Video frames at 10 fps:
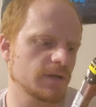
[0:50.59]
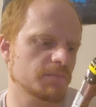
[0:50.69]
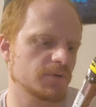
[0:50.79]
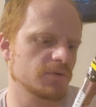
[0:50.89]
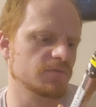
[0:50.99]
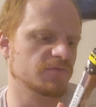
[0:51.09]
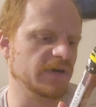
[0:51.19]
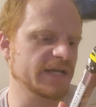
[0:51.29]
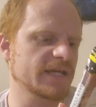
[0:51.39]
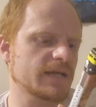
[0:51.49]
a bold
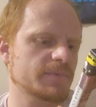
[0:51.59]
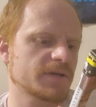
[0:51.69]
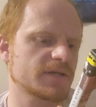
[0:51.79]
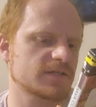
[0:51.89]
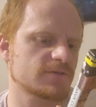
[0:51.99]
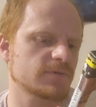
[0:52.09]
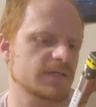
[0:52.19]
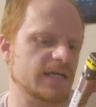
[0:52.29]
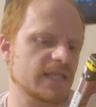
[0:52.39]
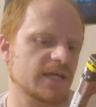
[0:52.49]
Viking epic, and his 3
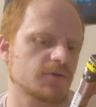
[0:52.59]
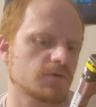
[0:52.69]
Gothic